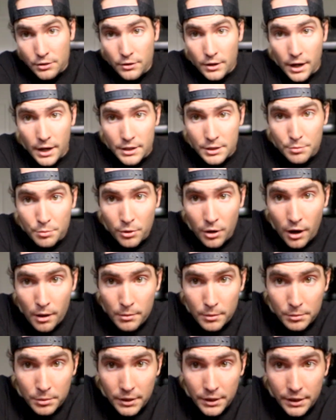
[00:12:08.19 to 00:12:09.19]
you guys
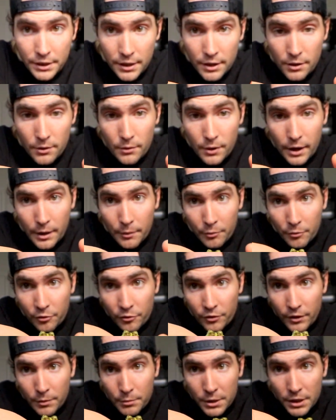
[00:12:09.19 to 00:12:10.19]
probably know,
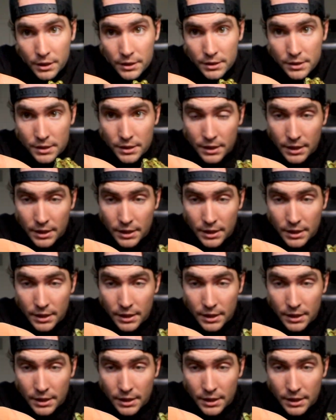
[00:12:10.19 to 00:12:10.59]
amphibians